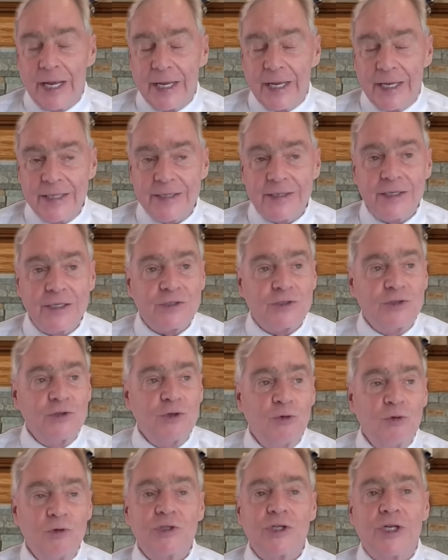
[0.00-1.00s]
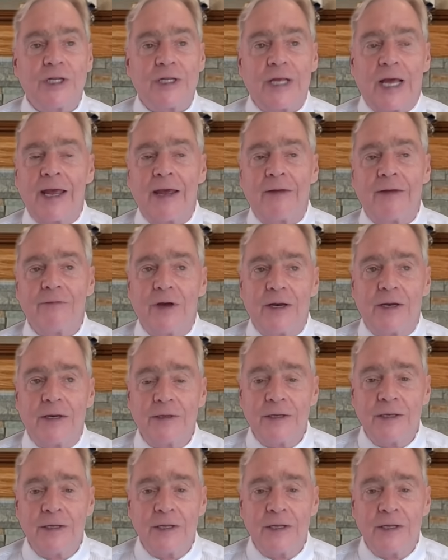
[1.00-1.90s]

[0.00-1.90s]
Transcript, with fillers: I get this news that I have a